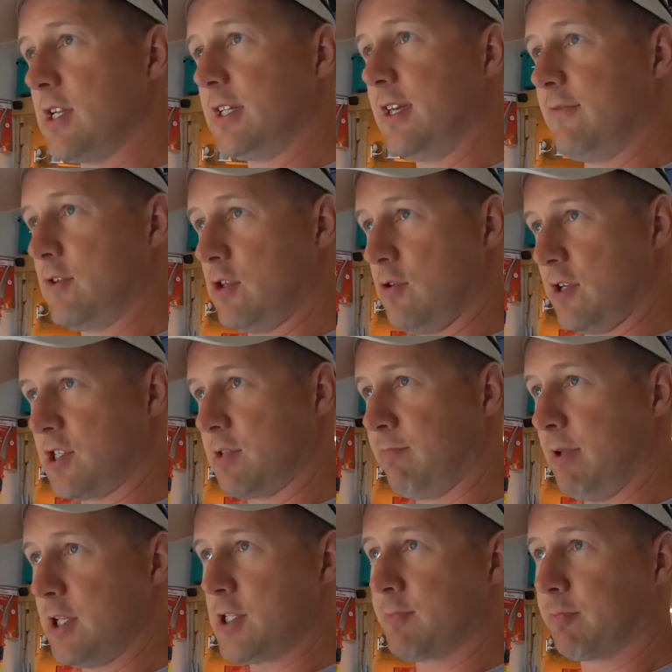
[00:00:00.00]
it'll give you a
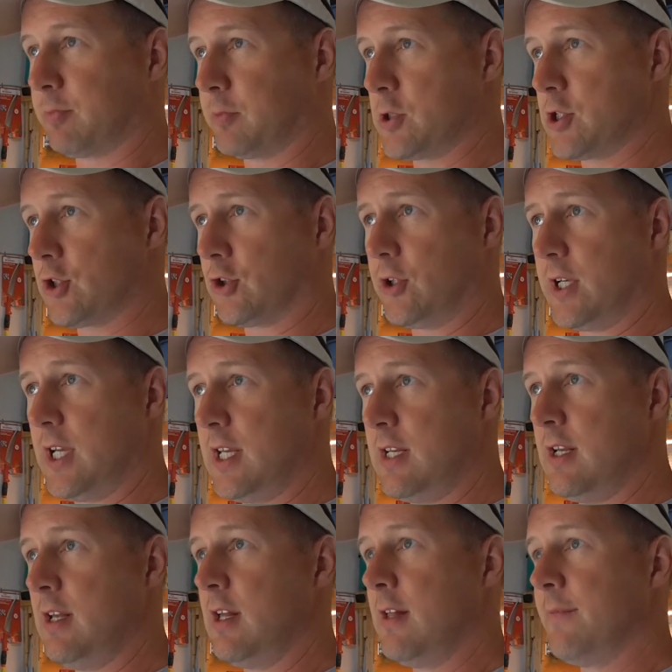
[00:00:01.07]
split
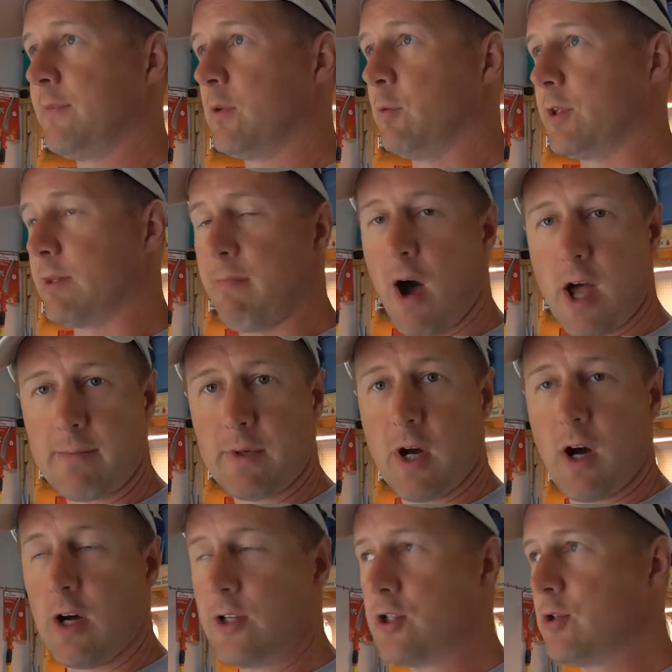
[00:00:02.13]
screen with the bottom
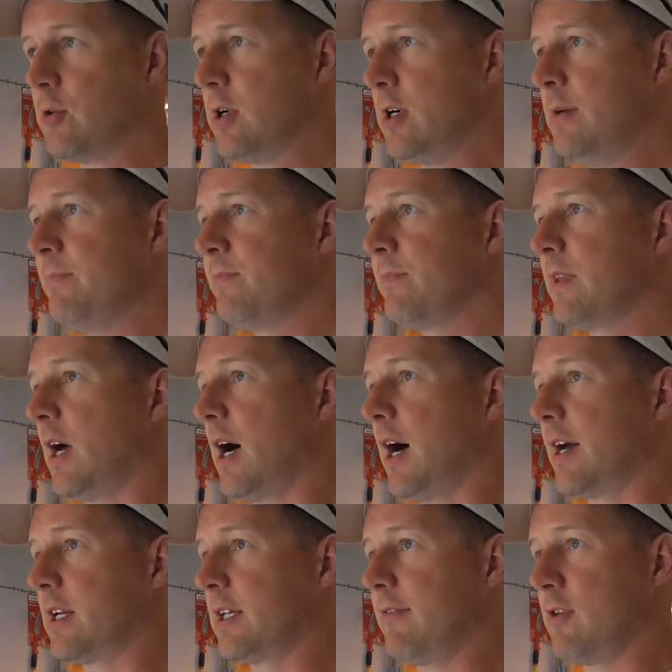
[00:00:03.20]
contour, uh,
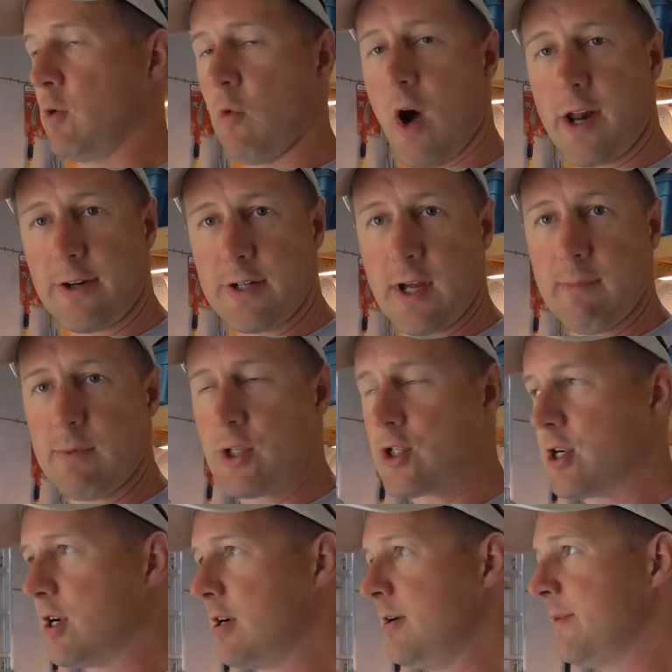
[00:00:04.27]
it'll give you water
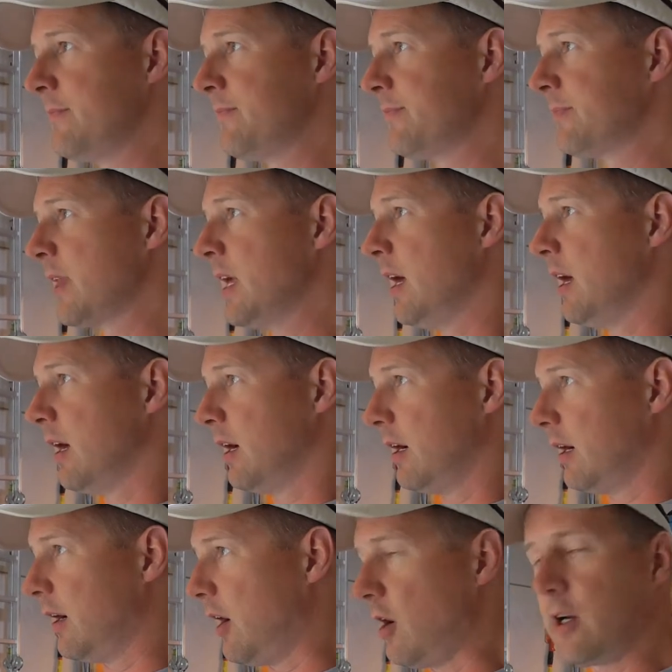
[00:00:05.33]
temperature,
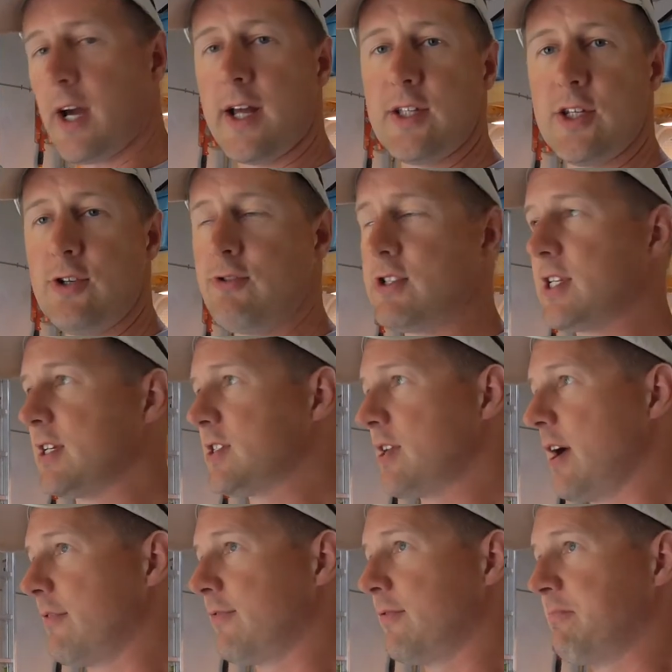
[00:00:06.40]
all kinds of interesting
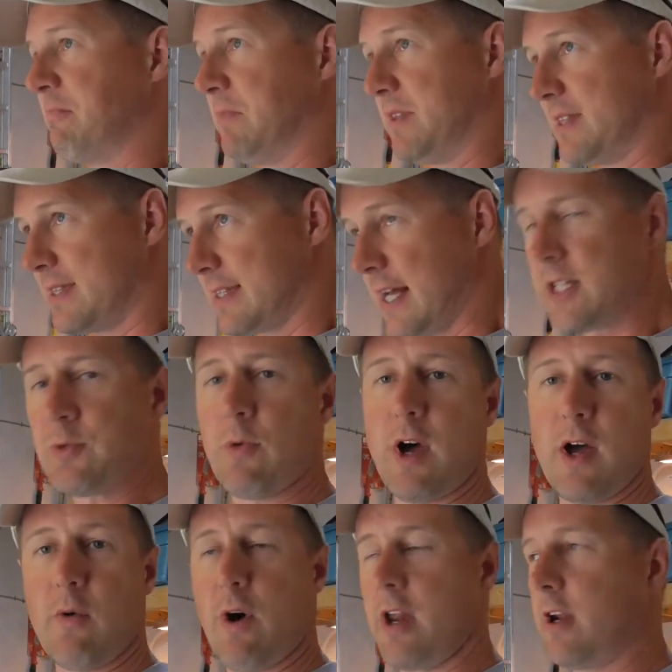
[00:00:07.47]
stuff. That's why
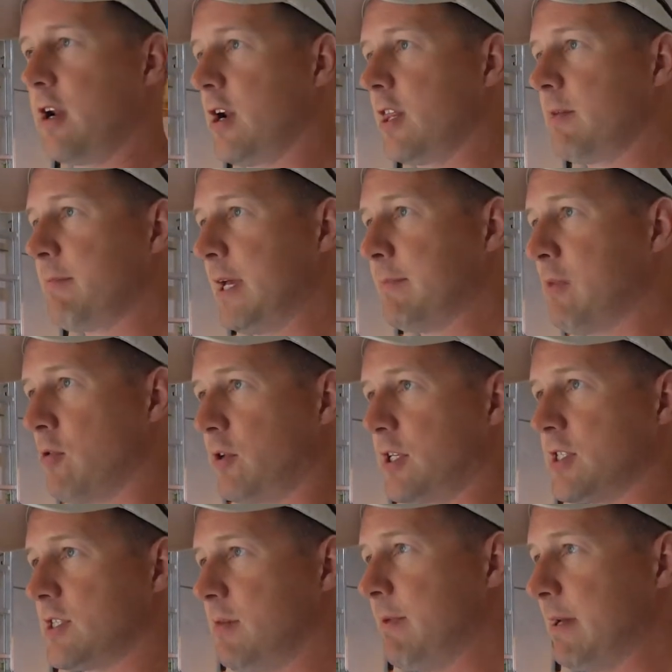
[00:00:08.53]
I wanted it on the big boat
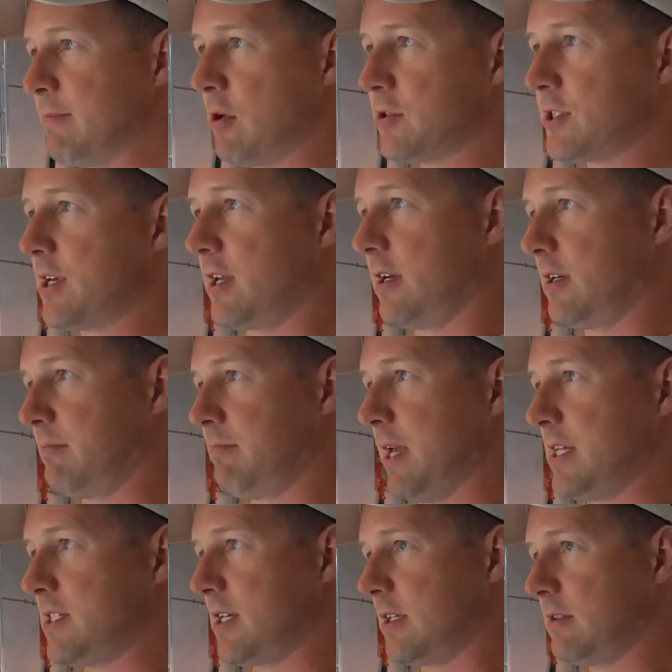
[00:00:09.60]
because the big boat's got a
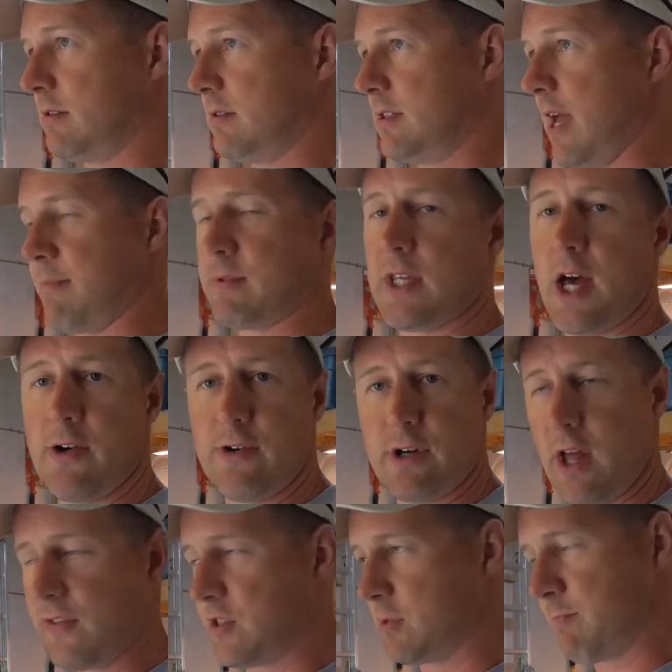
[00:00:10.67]
basic depth sounder
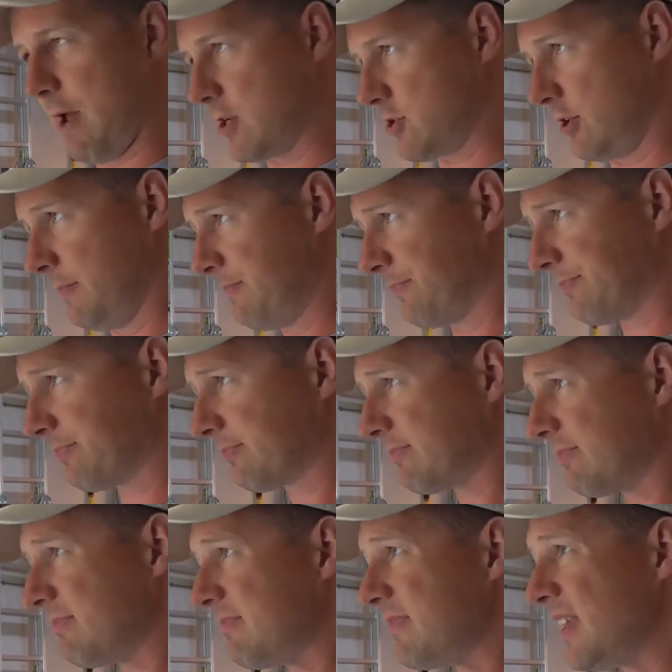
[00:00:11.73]
nothing special.
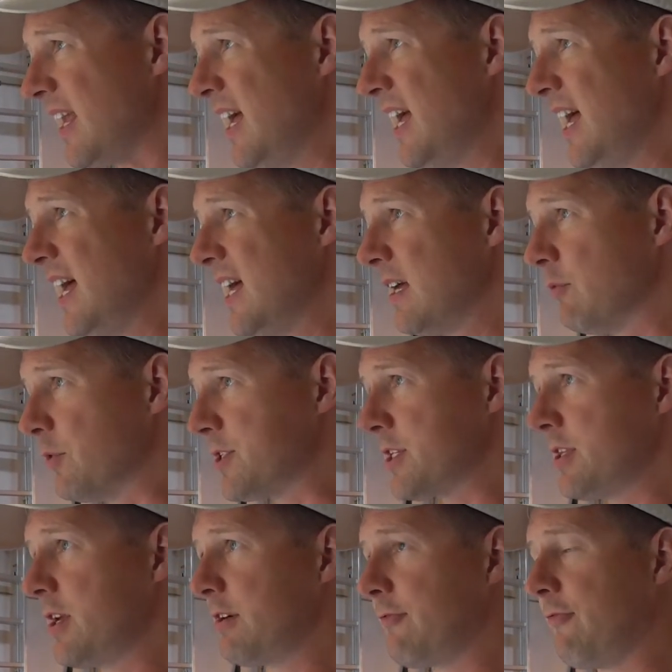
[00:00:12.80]
Was
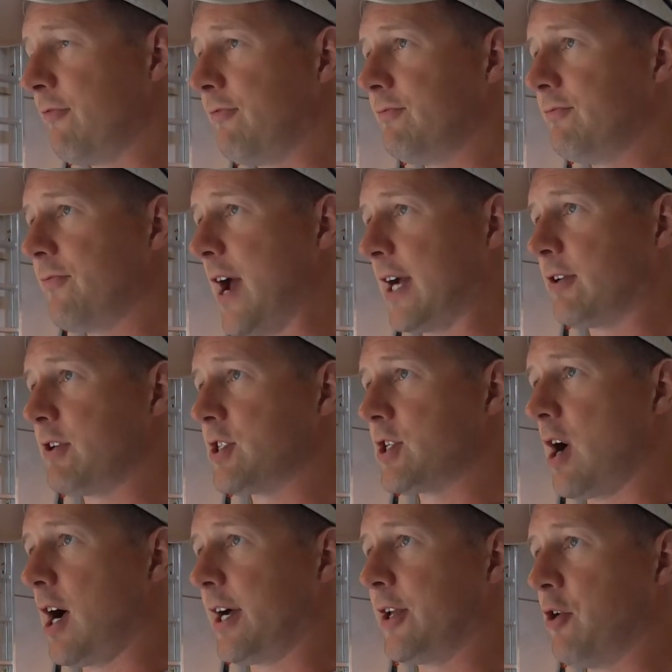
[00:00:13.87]
in their factory
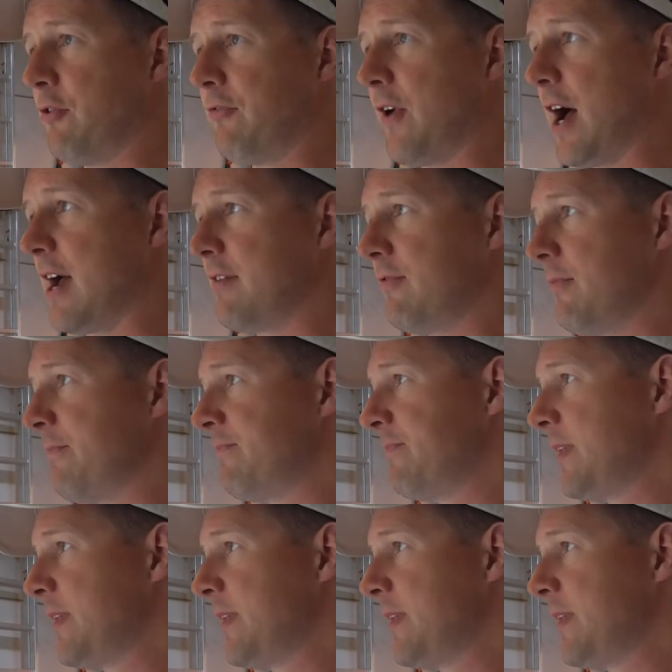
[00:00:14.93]
stock in 05.